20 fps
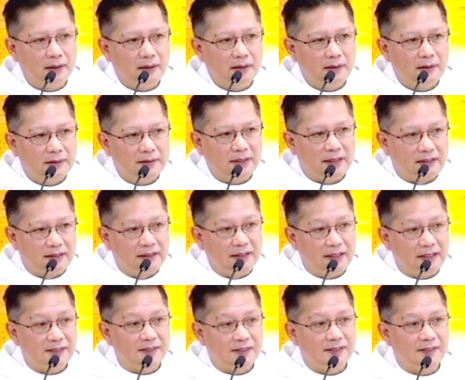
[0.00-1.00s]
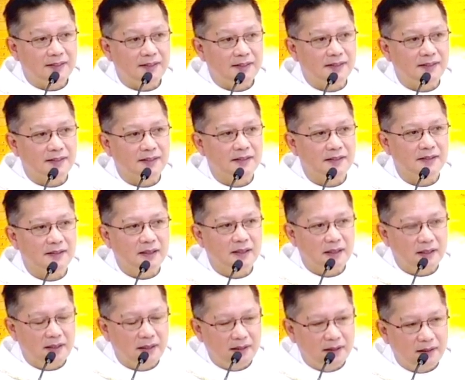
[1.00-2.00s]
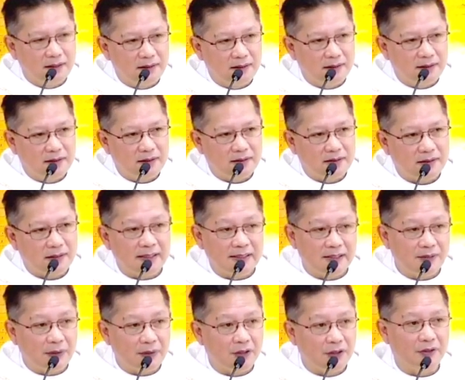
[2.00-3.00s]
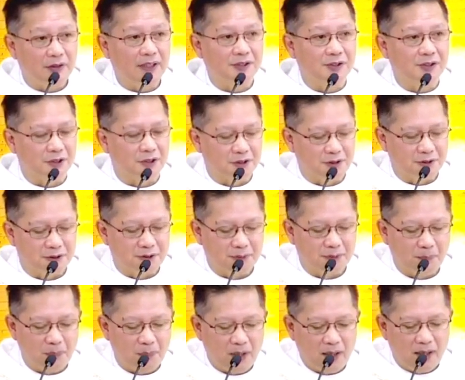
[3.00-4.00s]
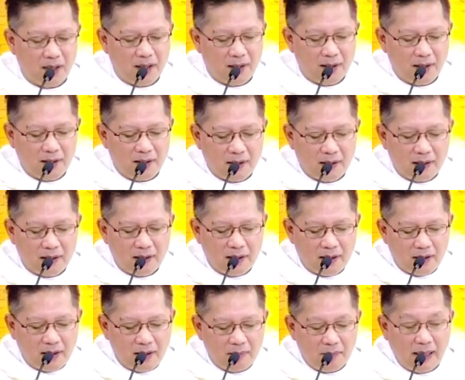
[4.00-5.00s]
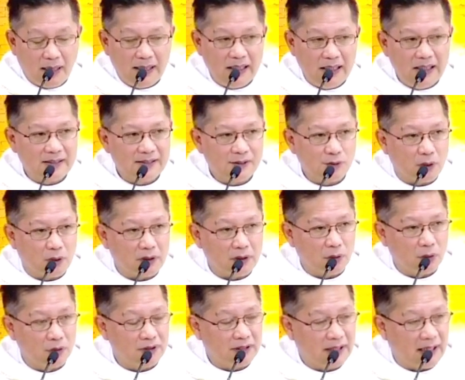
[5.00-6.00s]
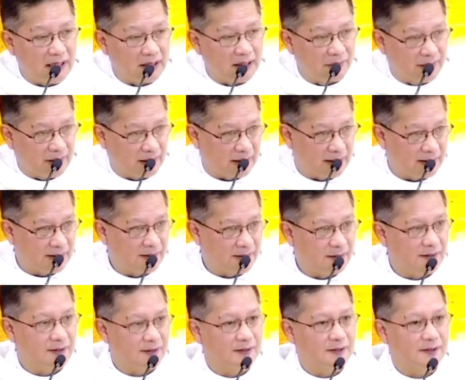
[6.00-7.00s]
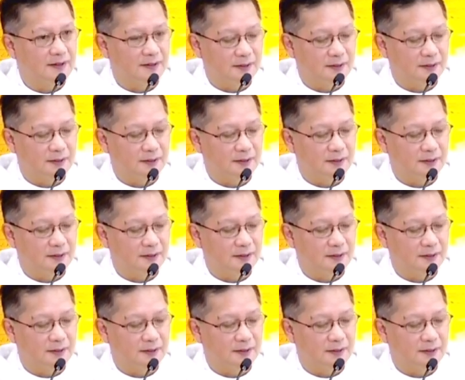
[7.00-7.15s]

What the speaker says: that this transfiguration may lead us to our own Calvaries,